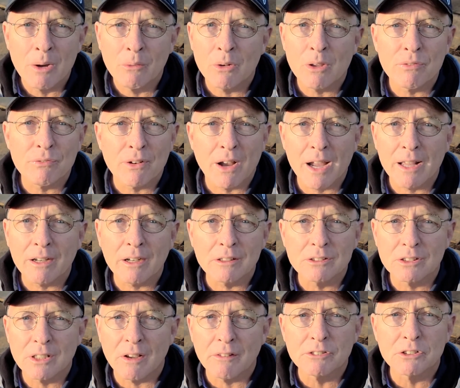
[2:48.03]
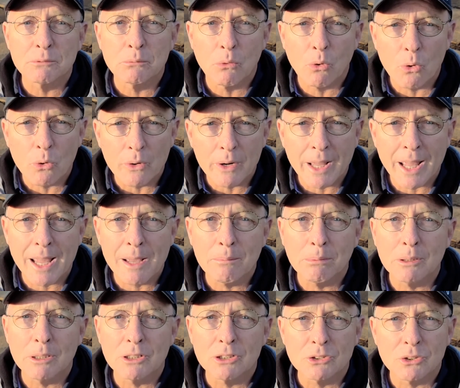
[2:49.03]
We find ourselves more
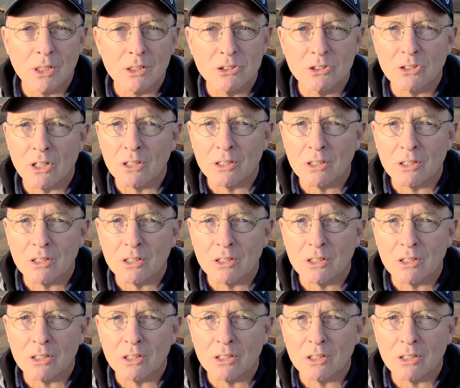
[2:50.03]
able to trust